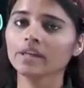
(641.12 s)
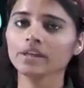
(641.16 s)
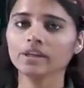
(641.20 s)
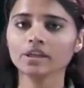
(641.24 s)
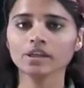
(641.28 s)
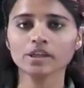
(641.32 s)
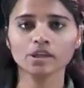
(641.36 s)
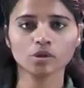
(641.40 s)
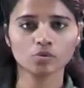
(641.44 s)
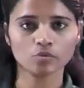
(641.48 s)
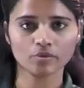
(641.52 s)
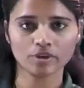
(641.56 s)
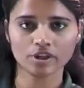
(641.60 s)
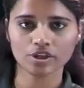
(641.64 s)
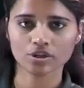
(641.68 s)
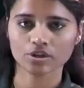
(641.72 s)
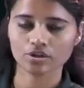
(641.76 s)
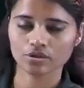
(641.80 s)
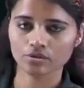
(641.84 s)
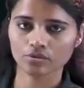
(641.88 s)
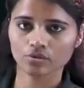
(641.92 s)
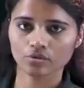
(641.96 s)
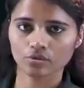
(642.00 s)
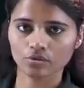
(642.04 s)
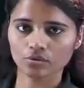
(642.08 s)
linear
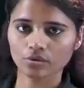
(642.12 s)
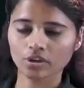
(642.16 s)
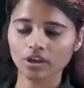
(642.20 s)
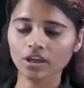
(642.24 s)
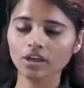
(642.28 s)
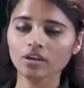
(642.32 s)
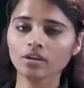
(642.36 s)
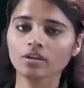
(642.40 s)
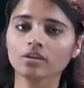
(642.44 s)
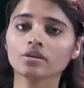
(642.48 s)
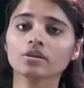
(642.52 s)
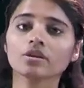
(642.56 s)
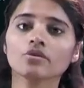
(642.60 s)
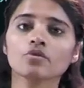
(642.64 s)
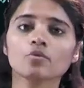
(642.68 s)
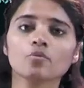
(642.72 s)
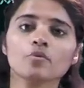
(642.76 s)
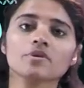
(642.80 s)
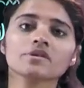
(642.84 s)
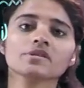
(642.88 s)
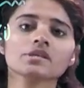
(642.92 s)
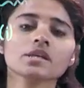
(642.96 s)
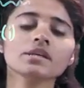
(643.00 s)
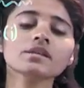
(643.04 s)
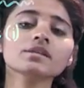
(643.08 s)
equation, okay, they
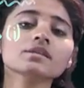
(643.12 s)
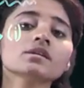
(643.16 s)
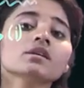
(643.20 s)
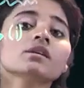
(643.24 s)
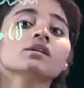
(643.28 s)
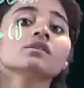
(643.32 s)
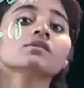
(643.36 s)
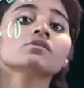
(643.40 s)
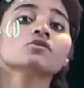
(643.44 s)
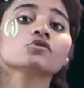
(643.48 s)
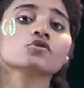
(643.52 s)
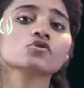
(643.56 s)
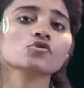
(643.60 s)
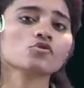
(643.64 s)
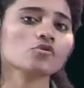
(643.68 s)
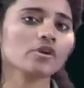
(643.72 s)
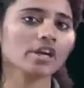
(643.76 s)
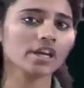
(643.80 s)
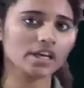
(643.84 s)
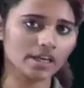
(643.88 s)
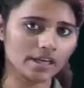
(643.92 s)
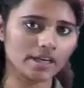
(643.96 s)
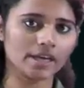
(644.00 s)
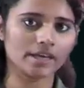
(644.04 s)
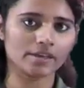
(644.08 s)
represent
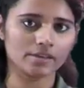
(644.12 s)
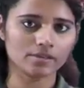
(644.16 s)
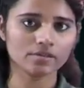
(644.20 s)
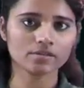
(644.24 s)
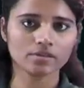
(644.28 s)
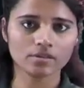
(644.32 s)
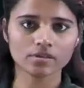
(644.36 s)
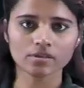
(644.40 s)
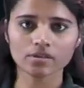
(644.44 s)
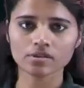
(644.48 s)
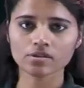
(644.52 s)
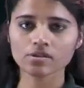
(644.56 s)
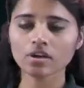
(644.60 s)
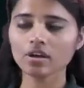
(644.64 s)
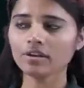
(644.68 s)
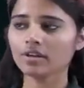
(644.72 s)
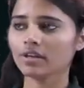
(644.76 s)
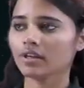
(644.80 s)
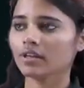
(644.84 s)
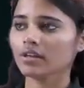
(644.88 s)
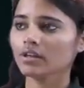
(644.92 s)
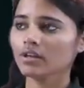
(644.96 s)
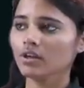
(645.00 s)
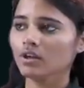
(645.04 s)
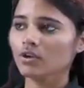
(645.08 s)
straight line, is not
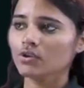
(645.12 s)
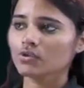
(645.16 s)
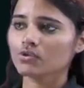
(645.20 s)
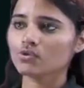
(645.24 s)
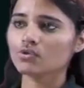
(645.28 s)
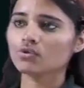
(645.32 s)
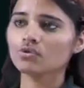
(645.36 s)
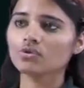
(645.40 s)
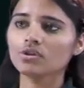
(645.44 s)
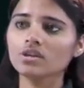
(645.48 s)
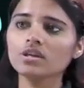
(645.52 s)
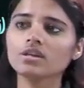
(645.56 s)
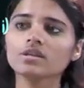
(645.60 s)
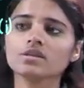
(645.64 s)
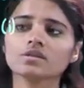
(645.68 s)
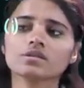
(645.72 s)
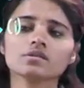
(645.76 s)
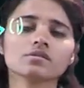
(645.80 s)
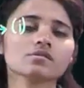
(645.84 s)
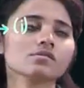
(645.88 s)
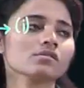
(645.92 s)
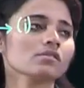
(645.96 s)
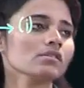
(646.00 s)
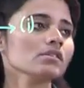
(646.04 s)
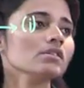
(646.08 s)
it? So this
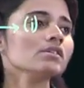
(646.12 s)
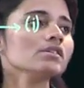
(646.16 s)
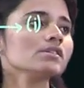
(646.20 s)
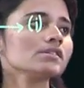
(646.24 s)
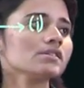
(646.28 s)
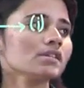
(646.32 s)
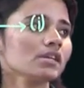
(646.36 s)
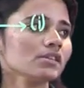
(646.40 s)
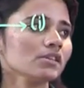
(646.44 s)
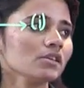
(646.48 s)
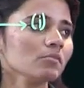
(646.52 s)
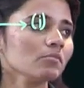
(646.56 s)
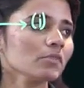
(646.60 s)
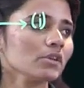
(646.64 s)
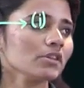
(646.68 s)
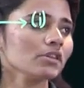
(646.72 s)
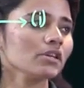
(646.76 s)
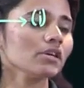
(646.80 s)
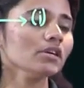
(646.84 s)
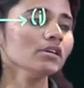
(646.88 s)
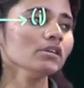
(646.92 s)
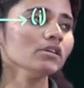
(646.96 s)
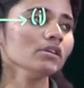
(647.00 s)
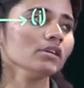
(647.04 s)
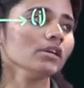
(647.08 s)
is nothing but
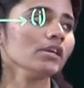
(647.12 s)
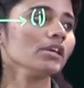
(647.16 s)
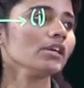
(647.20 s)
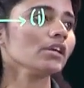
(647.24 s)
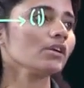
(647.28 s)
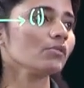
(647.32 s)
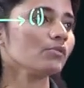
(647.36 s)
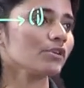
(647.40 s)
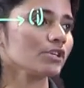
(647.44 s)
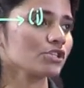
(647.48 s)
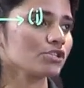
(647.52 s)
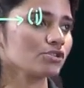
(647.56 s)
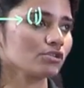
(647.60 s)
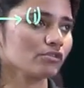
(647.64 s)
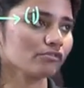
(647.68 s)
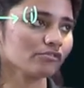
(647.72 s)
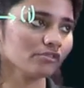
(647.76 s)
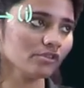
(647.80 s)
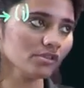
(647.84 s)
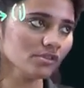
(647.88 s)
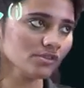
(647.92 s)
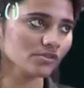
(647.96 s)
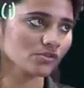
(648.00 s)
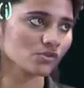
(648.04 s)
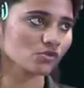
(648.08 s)
the equation of
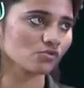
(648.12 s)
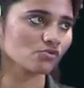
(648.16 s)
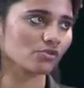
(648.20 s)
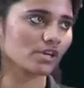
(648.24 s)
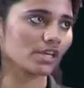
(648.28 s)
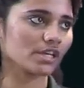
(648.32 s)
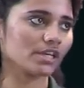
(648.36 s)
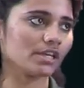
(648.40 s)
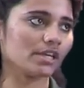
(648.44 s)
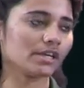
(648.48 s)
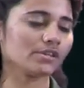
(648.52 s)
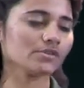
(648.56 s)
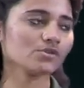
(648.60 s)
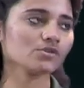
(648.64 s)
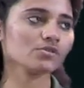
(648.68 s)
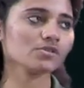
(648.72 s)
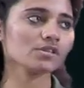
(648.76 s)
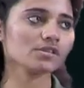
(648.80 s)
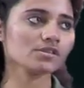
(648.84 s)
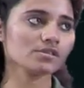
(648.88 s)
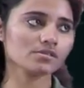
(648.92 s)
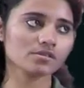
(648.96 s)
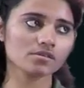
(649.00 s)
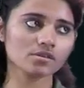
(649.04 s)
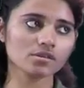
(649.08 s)
a straight line. So
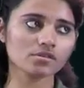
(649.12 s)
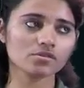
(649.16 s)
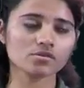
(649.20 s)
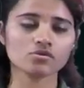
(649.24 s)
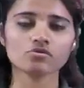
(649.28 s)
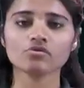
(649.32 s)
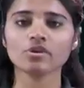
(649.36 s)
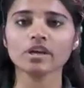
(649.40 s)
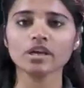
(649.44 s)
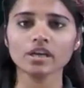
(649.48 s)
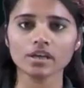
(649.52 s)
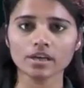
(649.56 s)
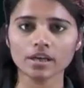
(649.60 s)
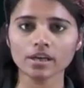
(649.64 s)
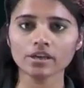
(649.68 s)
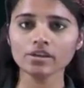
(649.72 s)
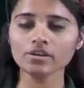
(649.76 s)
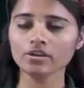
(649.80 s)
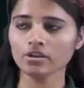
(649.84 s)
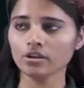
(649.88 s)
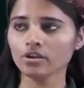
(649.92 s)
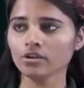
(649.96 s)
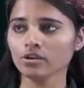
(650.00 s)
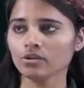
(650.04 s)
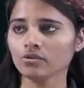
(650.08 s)
this is the straight line,
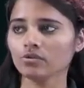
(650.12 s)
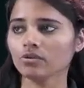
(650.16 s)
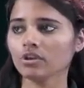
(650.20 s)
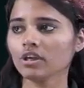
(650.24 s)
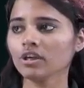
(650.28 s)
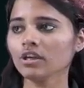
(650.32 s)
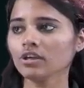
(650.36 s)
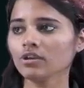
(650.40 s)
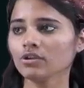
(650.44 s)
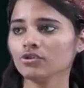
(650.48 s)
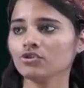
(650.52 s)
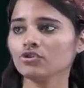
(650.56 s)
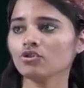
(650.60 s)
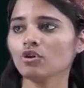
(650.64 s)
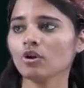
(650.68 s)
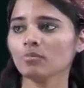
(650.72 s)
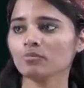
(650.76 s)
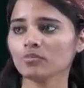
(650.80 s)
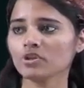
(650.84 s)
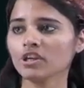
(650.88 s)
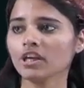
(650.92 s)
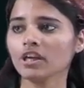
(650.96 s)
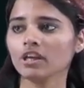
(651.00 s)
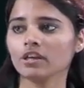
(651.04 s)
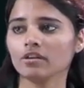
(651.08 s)
okay, you
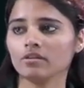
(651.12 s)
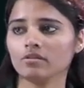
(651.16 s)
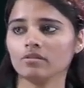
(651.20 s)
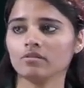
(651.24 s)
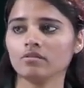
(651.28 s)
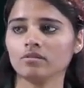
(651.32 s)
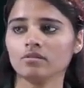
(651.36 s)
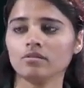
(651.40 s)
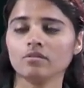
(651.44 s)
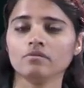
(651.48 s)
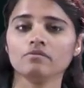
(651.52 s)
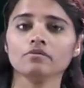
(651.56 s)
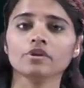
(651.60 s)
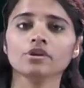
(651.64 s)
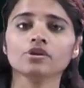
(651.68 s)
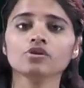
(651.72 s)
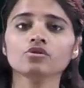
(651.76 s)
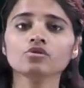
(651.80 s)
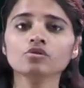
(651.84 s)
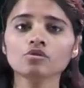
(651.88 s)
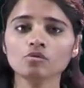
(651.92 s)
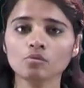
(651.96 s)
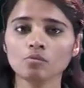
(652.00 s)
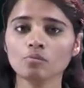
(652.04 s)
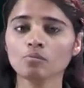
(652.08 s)
obtain when
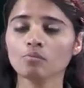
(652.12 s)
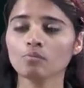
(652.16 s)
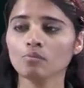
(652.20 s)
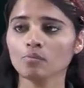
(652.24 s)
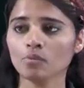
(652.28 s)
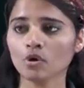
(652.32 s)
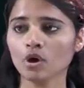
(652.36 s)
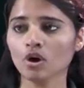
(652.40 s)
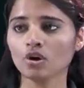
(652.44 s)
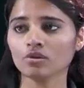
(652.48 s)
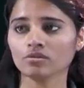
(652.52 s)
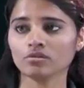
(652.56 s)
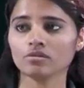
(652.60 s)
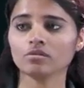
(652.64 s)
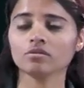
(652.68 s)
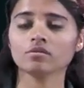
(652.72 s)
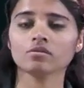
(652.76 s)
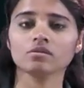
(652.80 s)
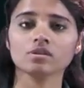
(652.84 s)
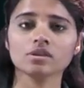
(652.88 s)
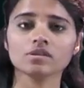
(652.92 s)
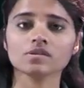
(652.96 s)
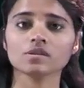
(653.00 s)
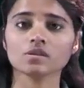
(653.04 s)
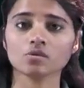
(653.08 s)
you plot
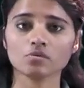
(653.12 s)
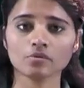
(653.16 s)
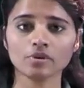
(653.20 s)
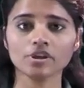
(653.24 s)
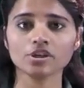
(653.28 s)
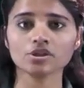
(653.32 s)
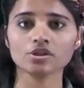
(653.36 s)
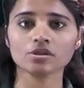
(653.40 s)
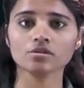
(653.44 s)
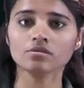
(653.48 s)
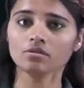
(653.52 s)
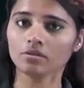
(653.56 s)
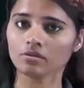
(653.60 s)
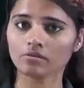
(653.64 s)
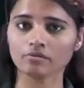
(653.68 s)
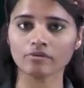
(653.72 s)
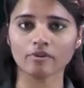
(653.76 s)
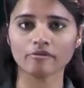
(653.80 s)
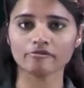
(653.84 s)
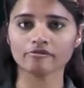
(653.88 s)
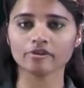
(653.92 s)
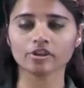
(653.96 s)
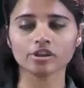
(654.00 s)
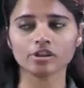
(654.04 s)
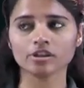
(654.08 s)
this equation
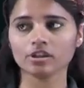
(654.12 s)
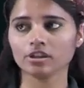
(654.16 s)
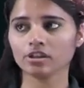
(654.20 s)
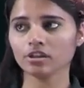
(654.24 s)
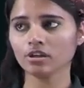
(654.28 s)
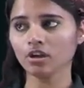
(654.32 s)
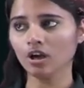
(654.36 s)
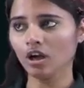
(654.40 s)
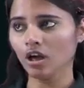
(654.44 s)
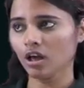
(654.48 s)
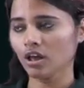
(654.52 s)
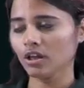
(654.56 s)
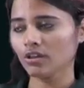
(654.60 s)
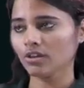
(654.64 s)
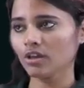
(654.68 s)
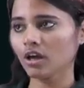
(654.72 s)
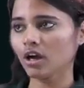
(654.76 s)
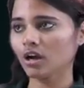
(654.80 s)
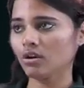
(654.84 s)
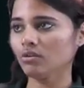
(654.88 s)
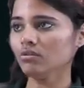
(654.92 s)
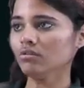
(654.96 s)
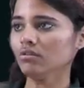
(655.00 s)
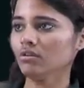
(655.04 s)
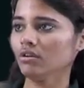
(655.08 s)
graphically.
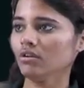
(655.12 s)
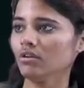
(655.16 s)
Now